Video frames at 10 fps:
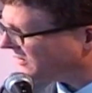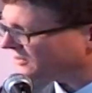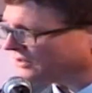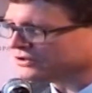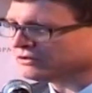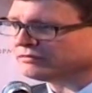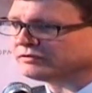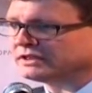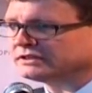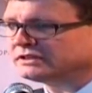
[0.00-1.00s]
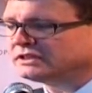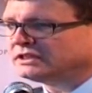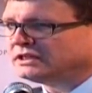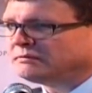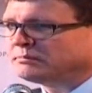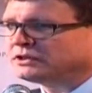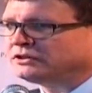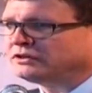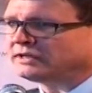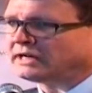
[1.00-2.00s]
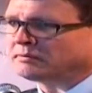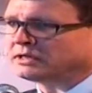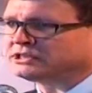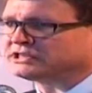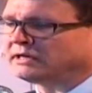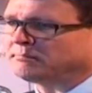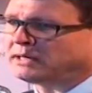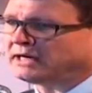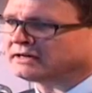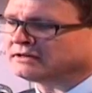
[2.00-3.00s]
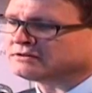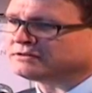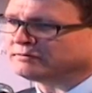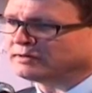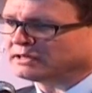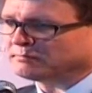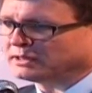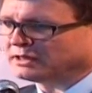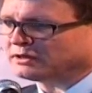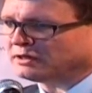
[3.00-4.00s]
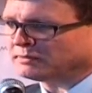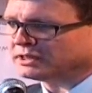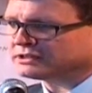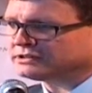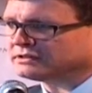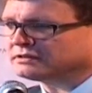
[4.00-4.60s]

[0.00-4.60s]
the social front. But to do that, I'm going to step back into development economics.